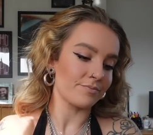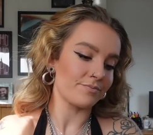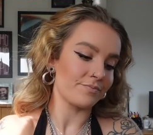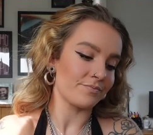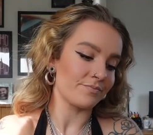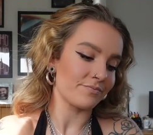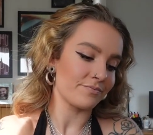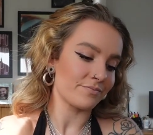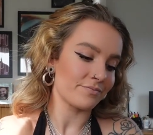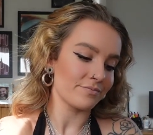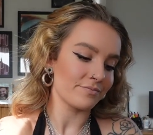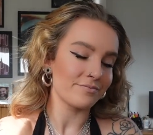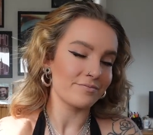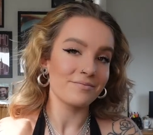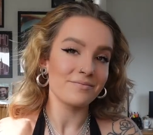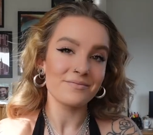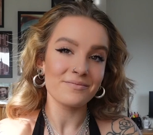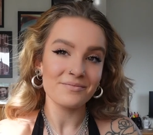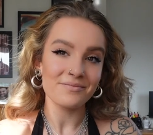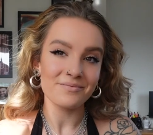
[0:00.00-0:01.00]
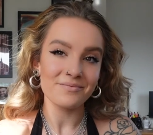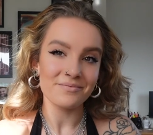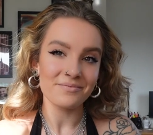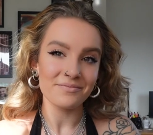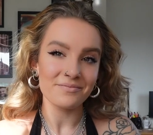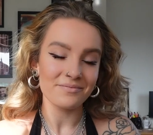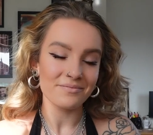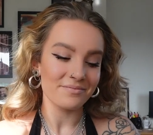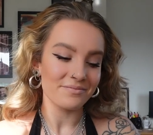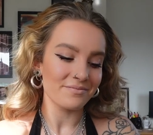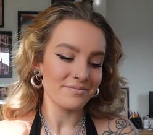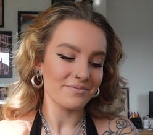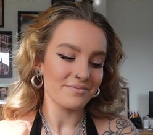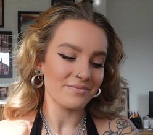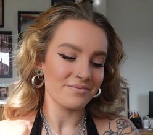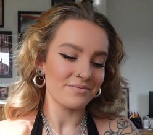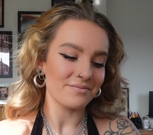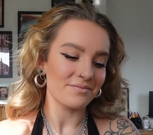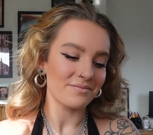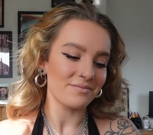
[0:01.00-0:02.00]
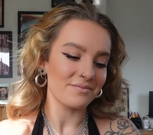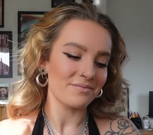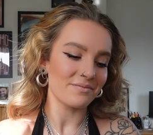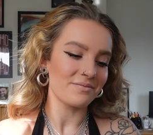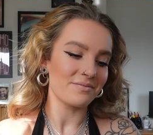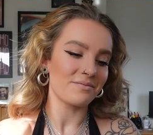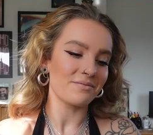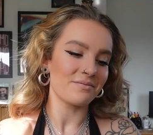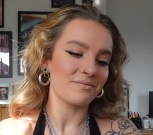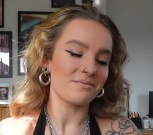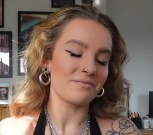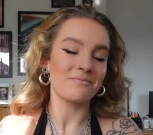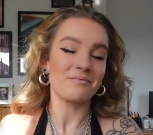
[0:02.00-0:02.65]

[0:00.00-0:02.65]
[no speech]